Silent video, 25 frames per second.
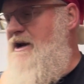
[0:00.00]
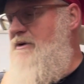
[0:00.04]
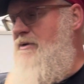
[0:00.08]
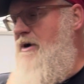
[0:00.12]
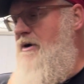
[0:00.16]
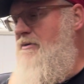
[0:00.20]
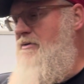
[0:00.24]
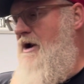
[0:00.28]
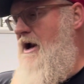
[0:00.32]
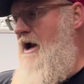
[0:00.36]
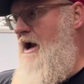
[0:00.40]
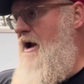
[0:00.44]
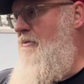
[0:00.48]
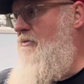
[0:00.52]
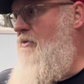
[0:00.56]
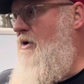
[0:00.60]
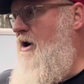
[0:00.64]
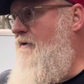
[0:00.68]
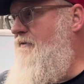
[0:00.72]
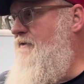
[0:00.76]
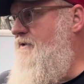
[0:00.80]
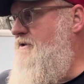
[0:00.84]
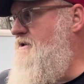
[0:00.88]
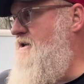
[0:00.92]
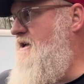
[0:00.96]
of where we're at.
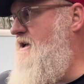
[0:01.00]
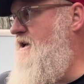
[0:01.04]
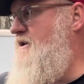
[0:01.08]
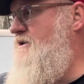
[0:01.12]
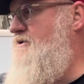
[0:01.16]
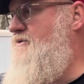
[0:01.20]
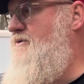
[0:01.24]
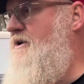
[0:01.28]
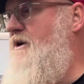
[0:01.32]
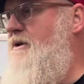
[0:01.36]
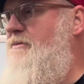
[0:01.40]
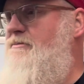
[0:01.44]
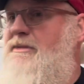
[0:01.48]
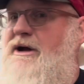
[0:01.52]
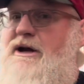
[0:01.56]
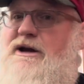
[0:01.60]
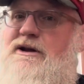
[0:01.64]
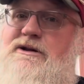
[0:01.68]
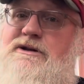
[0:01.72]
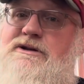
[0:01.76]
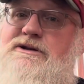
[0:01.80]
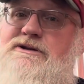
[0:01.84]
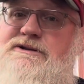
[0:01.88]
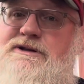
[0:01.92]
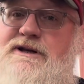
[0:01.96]
Waffles is running
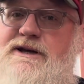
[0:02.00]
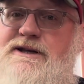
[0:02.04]
better, so